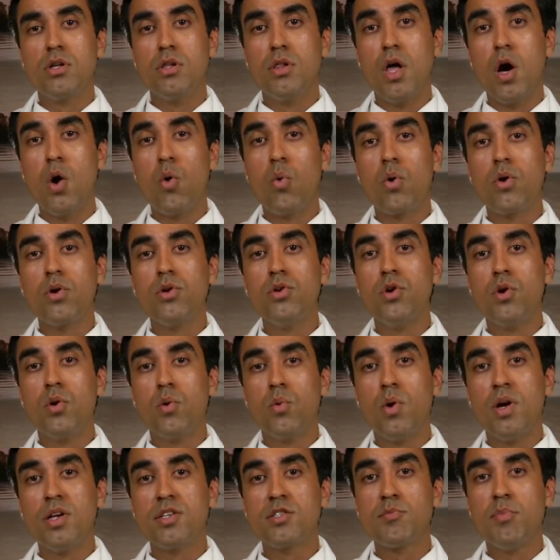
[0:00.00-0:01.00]
to lower
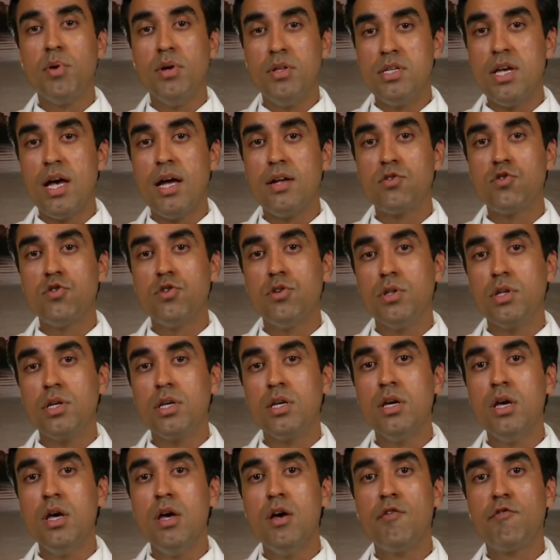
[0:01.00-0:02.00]
your risk
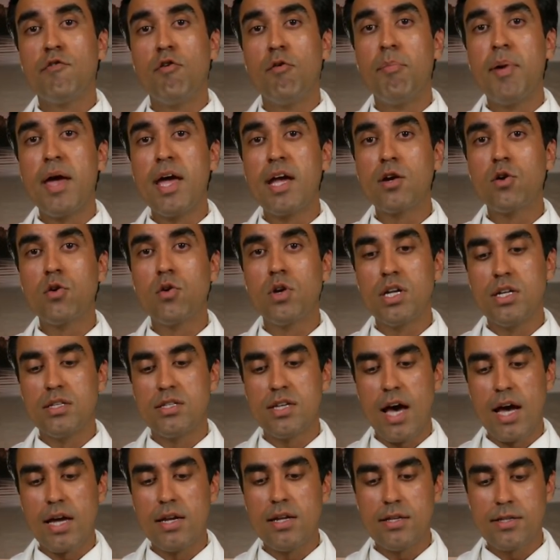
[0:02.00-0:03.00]
potentially for
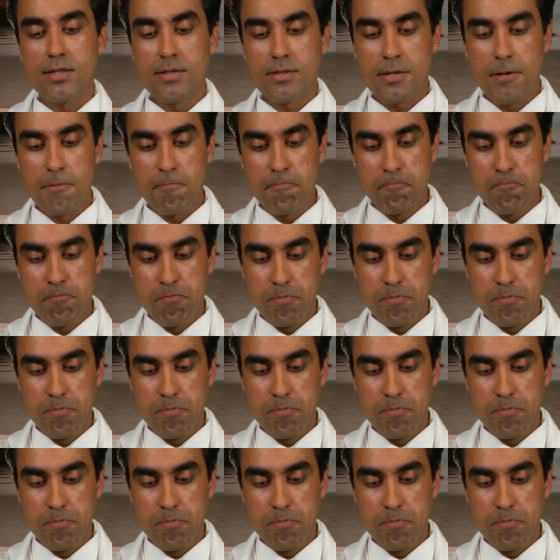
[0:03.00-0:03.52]
pancreatitis.